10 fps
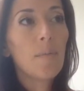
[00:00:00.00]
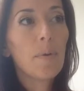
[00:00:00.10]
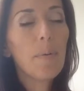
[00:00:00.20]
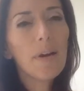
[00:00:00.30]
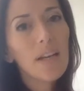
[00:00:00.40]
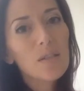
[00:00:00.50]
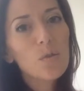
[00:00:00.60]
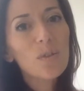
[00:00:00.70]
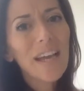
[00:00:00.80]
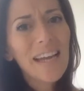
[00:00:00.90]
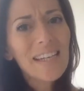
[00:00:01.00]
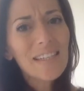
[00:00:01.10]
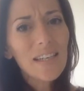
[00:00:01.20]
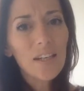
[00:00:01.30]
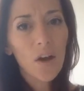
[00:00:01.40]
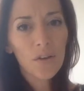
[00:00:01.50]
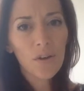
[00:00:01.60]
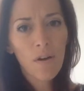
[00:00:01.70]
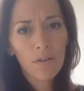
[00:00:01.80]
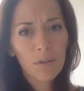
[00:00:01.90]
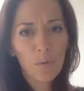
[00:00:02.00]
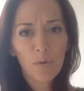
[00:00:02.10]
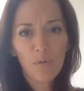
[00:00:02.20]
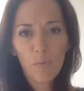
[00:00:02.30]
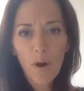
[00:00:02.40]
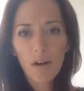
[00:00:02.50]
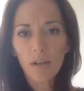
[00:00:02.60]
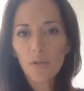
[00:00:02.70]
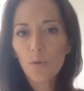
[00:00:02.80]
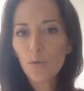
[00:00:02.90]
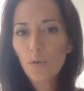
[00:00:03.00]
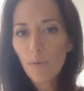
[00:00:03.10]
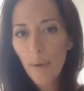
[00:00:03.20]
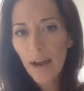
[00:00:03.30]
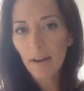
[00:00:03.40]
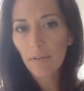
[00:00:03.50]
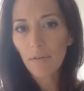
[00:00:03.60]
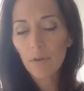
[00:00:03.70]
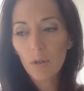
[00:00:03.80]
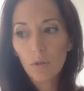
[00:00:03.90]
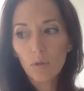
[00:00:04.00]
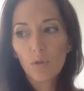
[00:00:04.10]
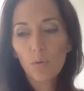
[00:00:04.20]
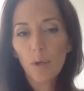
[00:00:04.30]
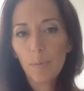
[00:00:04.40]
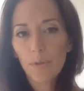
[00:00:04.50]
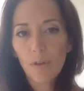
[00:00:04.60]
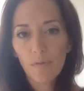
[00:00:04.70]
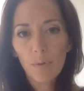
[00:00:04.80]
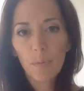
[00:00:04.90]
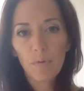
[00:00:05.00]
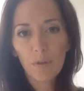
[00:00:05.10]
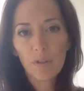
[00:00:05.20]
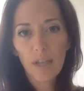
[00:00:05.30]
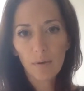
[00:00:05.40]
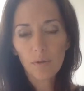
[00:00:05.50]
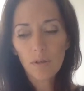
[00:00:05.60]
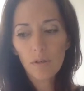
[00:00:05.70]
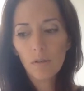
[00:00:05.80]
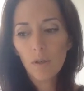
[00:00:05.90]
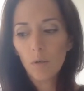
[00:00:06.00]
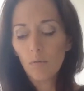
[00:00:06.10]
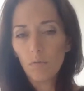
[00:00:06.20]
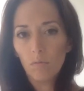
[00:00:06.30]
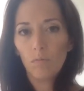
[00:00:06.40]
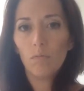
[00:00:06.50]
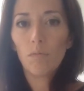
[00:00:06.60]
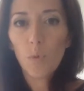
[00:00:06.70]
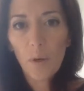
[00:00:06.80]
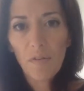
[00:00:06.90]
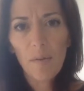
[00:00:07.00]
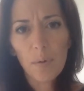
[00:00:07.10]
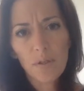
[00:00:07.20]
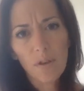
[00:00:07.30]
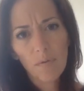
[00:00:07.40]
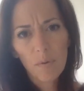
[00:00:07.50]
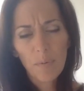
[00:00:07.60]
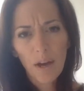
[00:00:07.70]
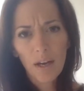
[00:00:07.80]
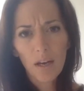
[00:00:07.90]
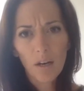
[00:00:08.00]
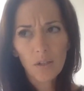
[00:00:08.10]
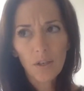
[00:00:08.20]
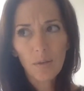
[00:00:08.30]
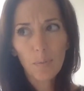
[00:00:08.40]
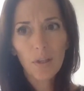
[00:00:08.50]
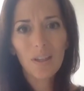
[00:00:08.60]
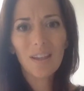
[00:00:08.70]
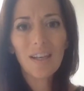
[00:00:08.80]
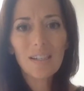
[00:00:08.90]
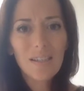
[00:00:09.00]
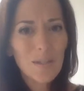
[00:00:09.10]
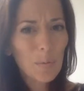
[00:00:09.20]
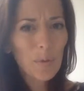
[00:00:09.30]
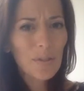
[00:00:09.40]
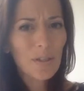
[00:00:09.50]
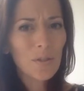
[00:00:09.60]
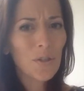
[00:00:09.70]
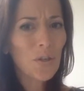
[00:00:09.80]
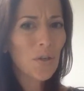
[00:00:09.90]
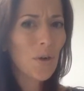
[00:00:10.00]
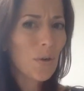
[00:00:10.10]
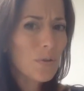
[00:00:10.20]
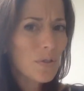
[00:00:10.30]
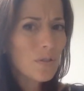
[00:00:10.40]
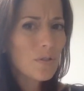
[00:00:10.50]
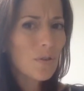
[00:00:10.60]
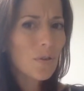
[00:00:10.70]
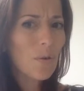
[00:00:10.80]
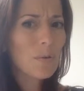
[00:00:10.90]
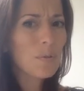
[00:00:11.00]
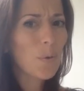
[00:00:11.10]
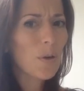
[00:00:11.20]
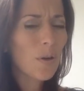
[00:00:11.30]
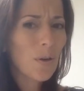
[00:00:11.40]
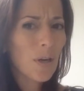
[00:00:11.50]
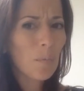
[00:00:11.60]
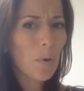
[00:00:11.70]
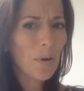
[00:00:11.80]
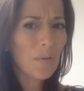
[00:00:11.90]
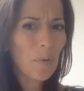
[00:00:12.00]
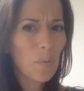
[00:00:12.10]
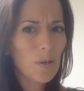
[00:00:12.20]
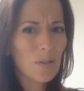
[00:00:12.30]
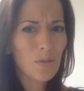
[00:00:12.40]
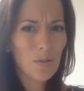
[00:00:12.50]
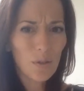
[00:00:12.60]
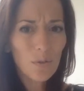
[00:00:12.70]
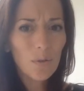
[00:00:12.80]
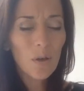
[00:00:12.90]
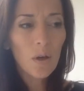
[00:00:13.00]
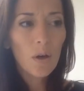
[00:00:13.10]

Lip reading: my party had sold $1,800 worth of products. So do the math. 20% from the first 1,000. 25% from that 800, plus as a presenter, you're a hostess, so you're always earning party rewards too.